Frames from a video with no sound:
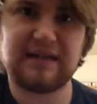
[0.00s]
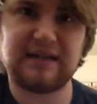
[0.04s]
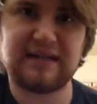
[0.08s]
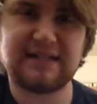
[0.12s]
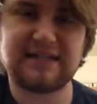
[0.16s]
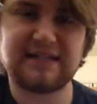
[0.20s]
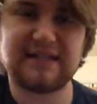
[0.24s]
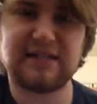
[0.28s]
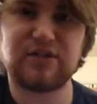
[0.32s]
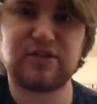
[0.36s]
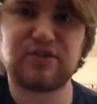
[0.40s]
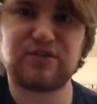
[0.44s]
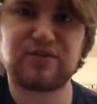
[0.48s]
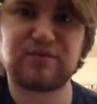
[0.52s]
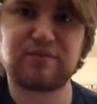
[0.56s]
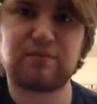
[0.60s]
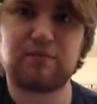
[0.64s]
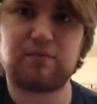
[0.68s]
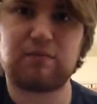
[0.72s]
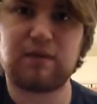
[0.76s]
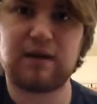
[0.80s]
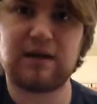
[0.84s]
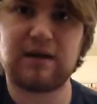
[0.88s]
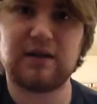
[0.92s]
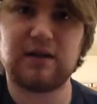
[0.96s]
It's in the
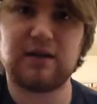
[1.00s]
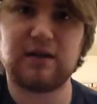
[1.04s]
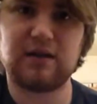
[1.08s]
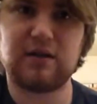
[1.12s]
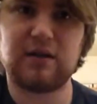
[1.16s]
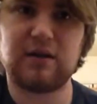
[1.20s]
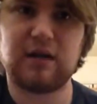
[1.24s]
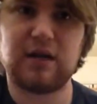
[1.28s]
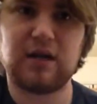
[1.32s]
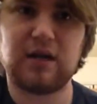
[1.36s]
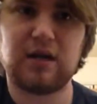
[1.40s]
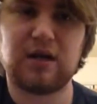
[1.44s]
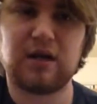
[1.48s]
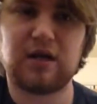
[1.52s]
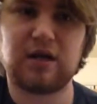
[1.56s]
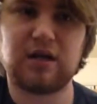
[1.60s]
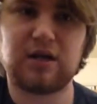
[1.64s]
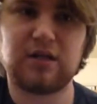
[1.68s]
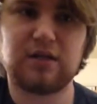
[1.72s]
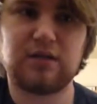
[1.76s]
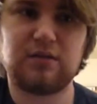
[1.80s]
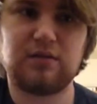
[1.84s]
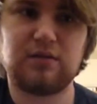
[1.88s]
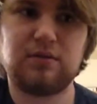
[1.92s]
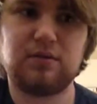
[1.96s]
trailer.
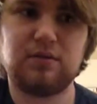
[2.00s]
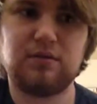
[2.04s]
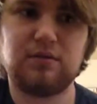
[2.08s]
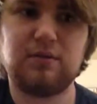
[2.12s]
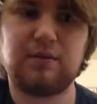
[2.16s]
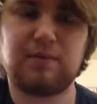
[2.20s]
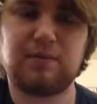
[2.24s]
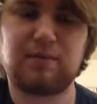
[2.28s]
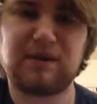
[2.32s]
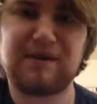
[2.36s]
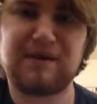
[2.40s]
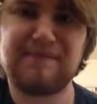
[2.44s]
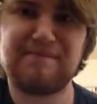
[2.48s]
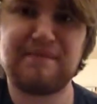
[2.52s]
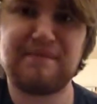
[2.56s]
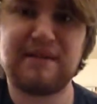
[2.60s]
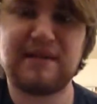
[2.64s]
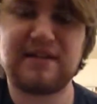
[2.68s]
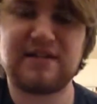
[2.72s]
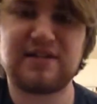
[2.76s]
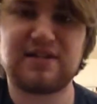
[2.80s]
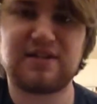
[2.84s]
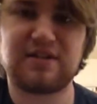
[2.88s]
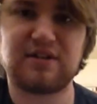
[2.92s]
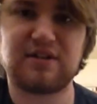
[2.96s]
The Prime
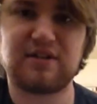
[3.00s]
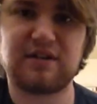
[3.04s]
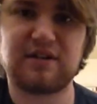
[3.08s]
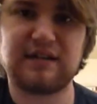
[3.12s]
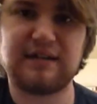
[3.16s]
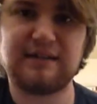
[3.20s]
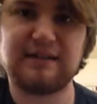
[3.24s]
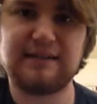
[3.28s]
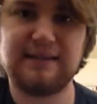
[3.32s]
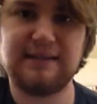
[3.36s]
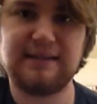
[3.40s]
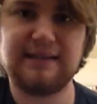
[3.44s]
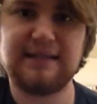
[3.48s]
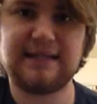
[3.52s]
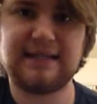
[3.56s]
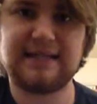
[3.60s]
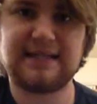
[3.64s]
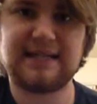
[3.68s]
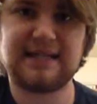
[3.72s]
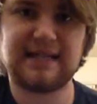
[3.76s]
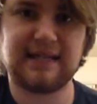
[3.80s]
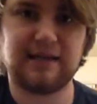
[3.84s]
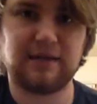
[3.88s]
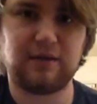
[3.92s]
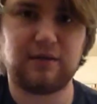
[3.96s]
Minister gets
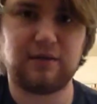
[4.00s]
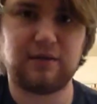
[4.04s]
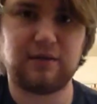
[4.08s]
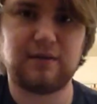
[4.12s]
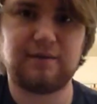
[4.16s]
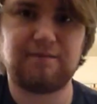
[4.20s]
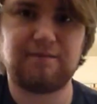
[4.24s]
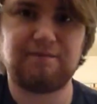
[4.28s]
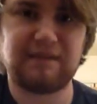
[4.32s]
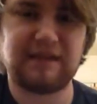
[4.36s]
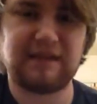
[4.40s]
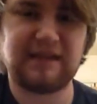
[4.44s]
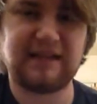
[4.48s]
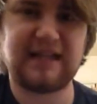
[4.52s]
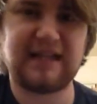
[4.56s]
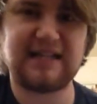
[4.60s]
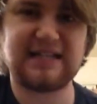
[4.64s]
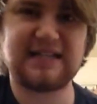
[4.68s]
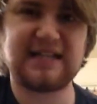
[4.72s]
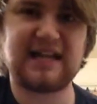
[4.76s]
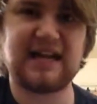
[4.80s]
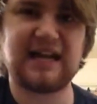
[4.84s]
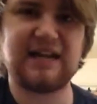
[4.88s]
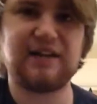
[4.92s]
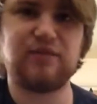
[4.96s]
killed. And
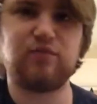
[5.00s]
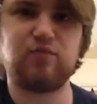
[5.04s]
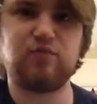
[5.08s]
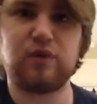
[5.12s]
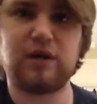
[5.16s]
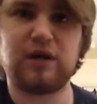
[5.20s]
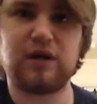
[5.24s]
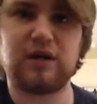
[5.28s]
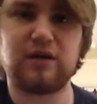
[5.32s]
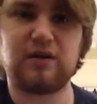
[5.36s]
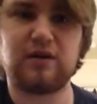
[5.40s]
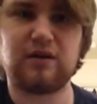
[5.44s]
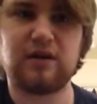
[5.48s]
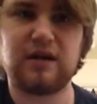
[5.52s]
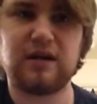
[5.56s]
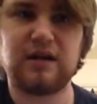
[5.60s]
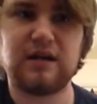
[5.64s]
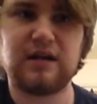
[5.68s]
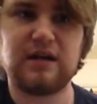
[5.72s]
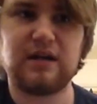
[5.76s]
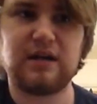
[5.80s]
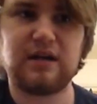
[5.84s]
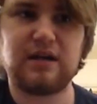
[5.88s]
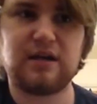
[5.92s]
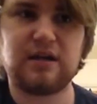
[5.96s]
that's kind of where
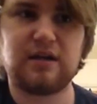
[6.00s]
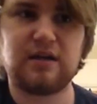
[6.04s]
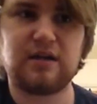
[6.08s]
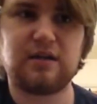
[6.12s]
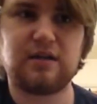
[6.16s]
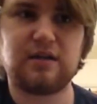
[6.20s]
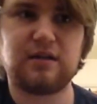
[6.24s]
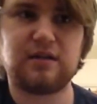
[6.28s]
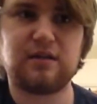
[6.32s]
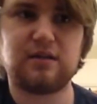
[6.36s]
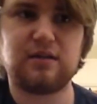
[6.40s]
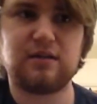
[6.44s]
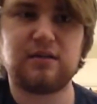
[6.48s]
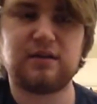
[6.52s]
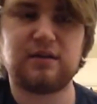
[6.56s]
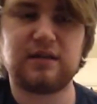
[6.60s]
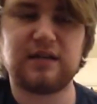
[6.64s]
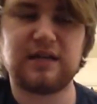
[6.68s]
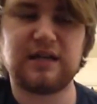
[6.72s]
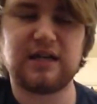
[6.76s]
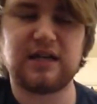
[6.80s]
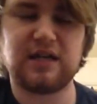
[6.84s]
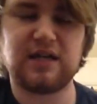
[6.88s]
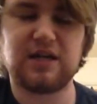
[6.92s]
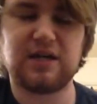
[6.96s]

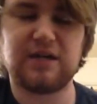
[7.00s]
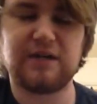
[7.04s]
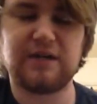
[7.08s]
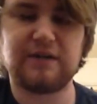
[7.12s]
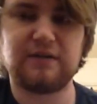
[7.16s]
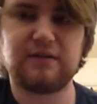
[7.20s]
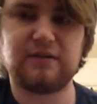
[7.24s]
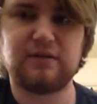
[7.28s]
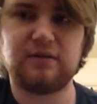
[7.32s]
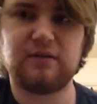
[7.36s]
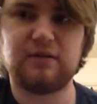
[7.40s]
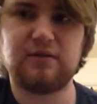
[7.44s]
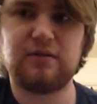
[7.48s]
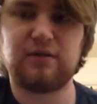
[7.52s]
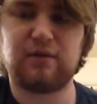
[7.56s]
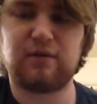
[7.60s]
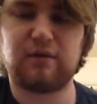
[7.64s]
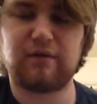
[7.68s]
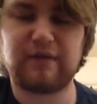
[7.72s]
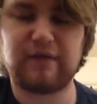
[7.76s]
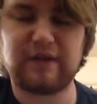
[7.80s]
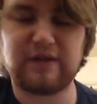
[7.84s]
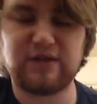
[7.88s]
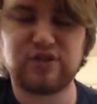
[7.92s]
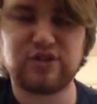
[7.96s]
the
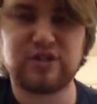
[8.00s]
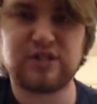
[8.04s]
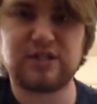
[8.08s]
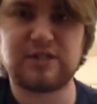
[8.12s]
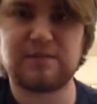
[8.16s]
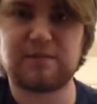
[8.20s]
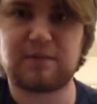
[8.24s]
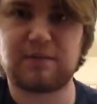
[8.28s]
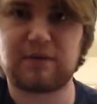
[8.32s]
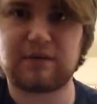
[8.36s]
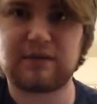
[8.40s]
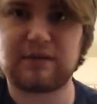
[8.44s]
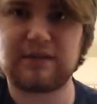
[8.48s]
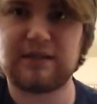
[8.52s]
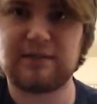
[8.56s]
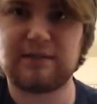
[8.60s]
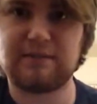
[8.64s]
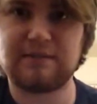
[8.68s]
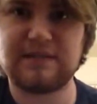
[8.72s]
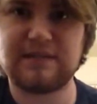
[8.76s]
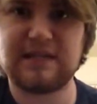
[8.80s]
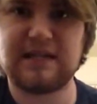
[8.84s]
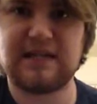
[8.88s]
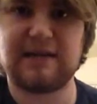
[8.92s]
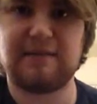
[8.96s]
Revengeance part
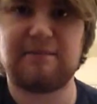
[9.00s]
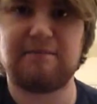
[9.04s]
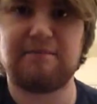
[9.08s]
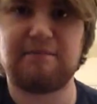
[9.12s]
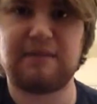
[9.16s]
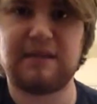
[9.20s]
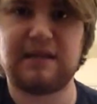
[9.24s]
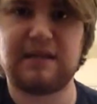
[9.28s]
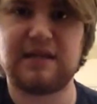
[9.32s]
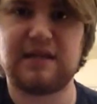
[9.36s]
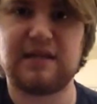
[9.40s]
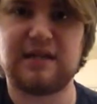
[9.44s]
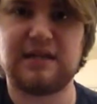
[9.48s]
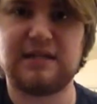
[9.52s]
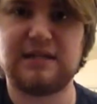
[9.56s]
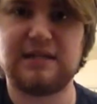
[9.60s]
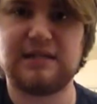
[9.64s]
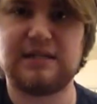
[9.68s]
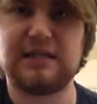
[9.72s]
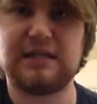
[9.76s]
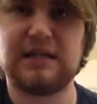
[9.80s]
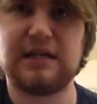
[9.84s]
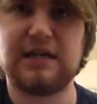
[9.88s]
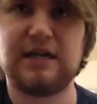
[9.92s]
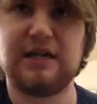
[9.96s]
comes in,
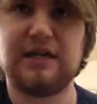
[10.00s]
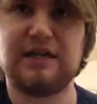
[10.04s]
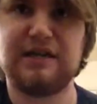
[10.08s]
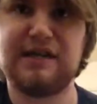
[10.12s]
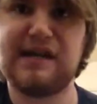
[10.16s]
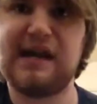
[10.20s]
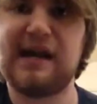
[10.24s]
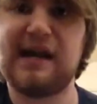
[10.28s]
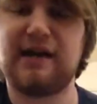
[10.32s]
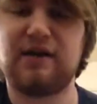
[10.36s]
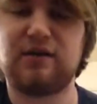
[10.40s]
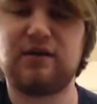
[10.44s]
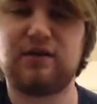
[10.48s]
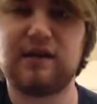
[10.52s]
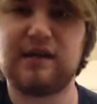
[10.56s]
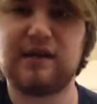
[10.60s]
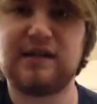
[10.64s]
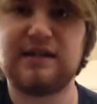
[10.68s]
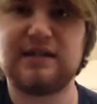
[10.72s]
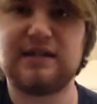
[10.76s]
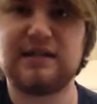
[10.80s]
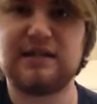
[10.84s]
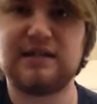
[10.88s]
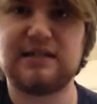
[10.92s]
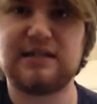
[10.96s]
because not only
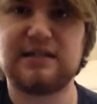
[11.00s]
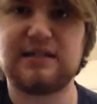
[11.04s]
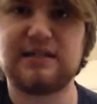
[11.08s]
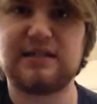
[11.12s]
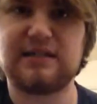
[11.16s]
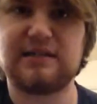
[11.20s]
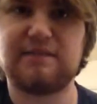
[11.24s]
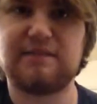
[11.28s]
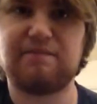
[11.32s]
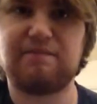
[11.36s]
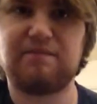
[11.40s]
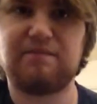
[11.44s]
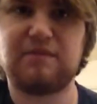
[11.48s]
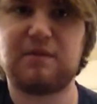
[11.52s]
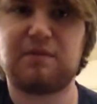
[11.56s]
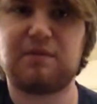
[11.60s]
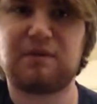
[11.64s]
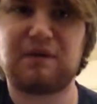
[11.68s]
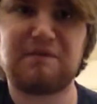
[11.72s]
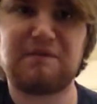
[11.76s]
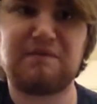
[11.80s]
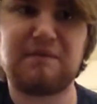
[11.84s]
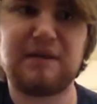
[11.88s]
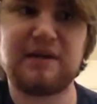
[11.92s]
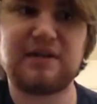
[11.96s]
does the
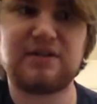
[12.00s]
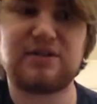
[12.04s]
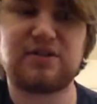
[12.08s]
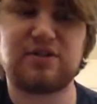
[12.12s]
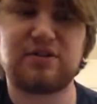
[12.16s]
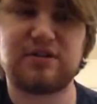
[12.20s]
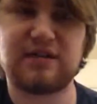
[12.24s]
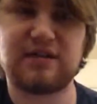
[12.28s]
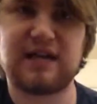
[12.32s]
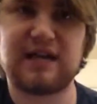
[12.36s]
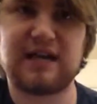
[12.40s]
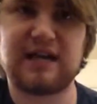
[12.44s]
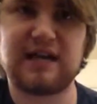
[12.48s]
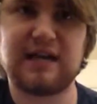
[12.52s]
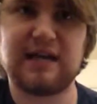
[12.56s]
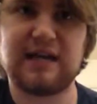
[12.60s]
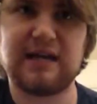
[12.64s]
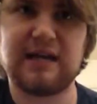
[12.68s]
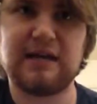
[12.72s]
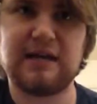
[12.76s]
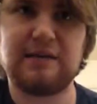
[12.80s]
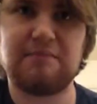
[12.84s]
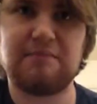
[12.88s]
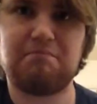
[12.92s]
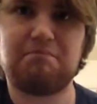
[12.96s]
Prime Minister die,
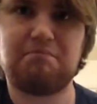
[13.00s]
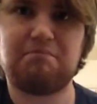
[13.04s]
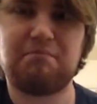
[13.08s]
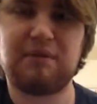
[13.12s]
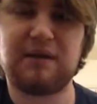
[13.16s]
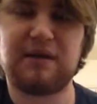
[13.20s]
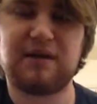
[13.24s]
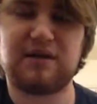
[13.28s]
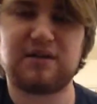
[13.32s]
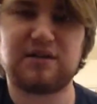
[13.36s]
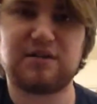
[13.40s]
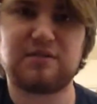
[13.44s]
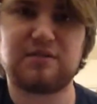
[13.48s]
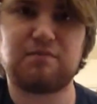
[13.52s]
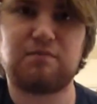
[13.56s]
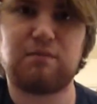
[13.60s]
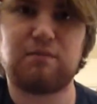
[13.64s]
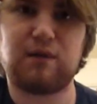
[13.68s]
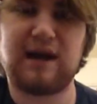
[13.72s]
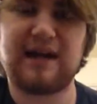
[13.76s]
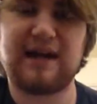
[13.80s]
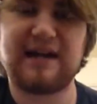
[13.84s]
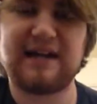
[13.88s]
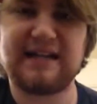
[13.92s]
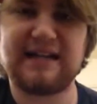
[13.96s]
but also
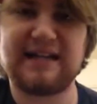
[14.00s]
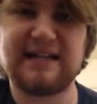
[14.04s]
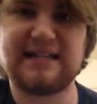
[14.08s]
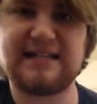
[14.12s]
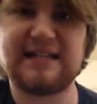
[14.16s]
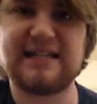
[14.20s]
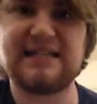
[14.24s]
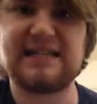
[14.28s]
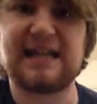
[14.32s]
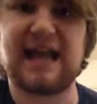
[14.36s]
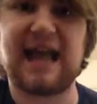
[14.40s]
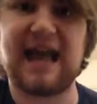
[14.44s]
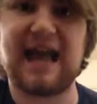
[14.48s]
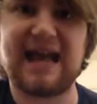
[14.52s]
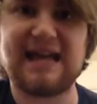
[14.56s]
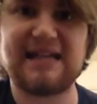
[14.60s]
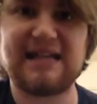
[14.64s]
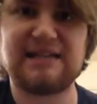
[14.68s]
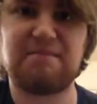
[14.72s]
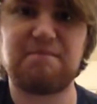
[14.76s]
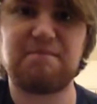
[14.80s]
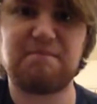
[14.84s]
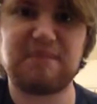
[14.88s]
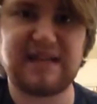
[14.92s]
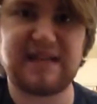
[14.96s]
Bryden gets his
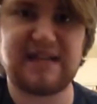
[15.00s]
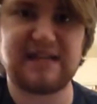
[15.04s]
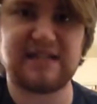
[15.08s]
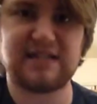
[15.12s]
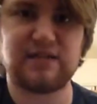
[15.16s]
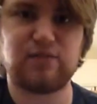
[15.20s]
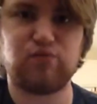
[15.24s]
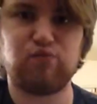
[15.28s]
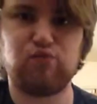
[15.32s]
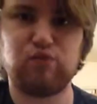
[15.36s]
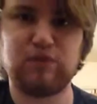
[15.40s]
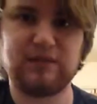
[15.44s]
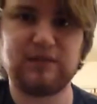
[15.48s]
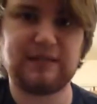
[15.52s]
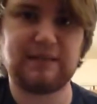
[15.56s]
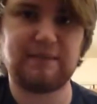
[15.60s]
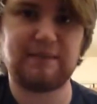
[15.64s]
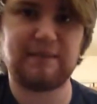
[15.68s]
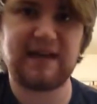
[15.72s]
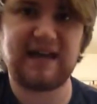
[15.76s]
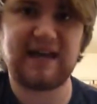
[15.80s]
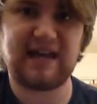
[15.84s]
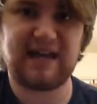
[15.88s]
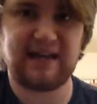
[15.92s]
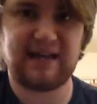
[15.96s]
ass beat really
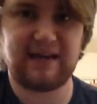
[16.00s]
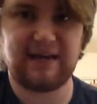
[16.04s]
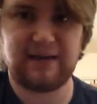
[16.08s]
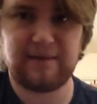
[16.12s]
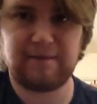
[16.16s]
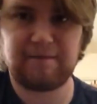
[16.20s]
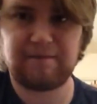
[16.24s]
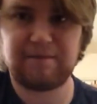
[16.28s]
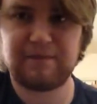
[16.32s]
bad.